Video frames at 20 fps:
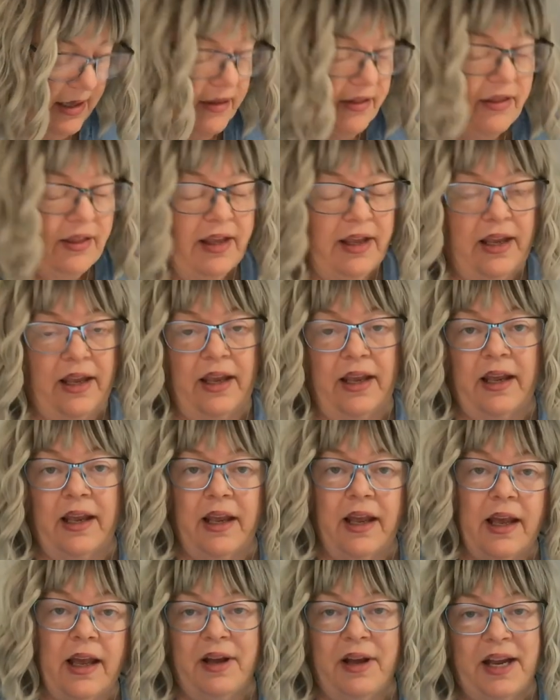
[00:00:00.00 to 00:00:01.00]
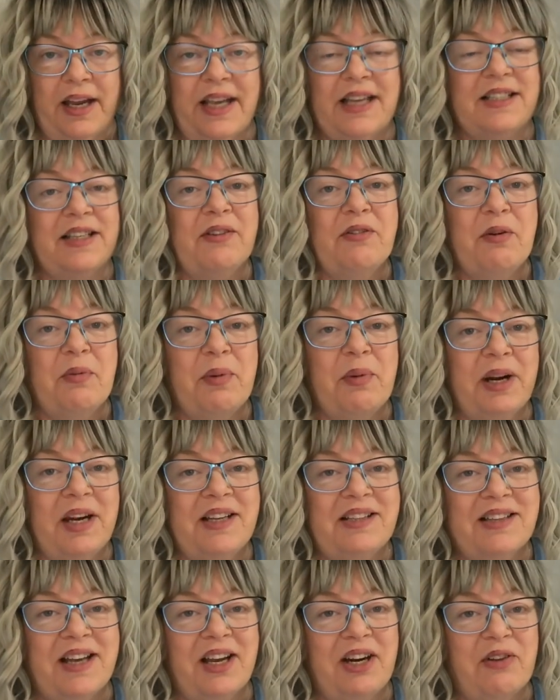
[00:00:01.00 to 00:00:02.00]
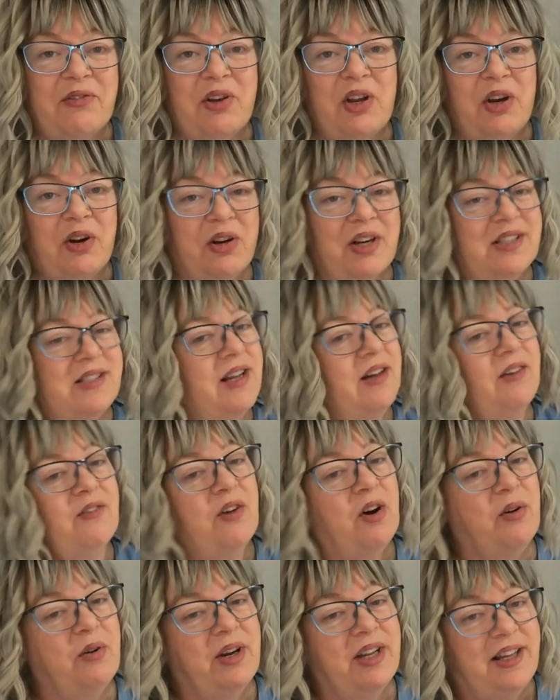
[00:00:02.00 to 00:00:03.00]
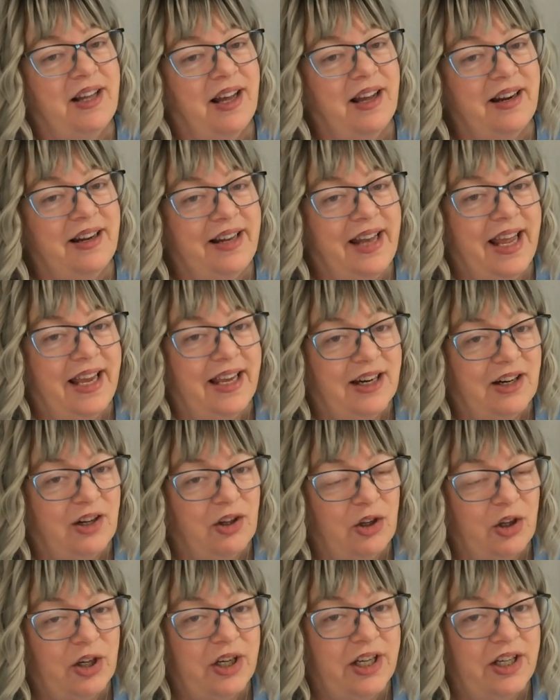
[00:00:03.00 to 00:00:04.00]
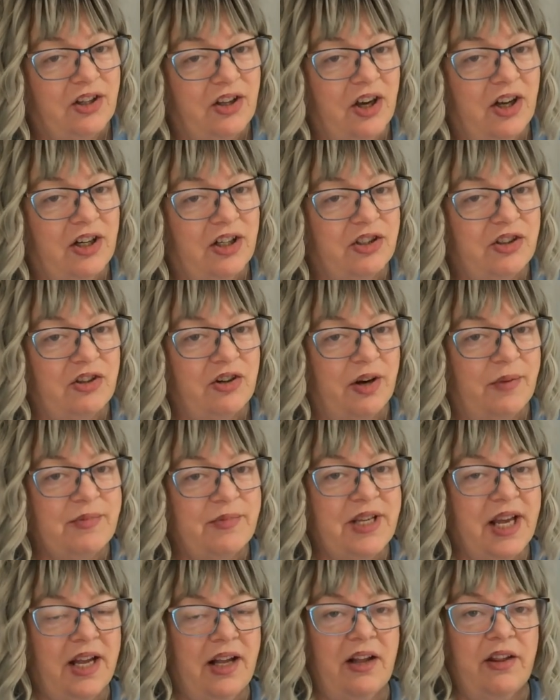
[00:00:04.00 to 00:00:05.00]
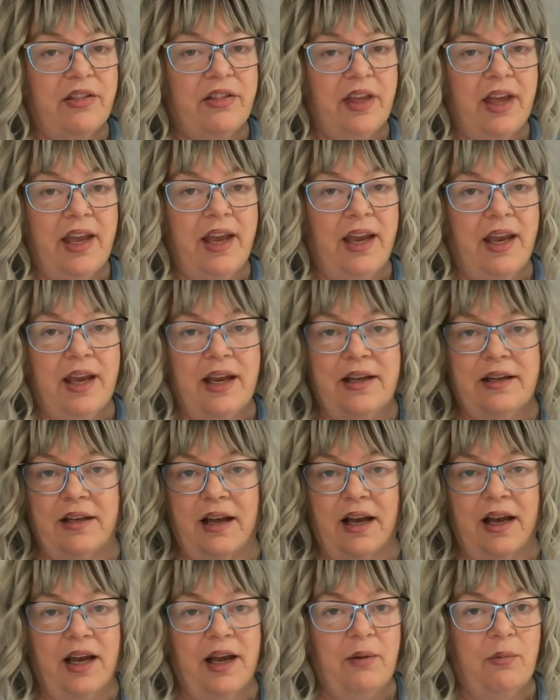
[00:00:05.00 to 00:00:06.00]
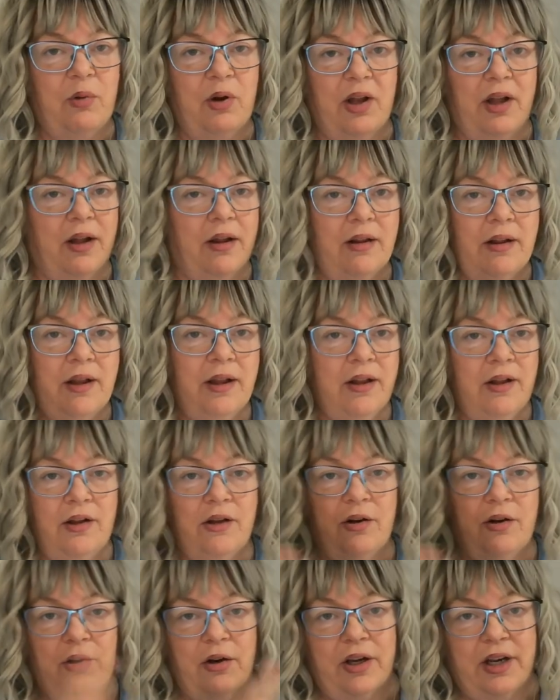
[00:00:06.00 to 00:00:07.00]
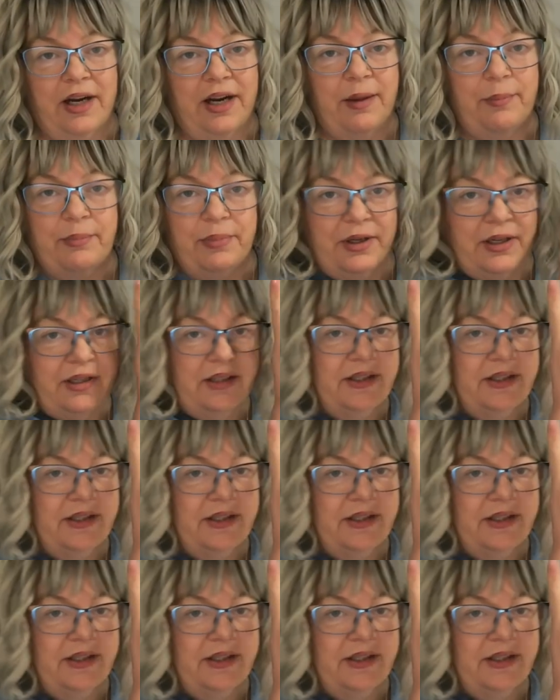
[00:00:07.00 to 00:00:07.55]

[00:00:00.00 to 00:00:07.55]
I guess everybody's kind of curious. Now, I've already taken a look at Donald Trump's health, and I will hook it up in a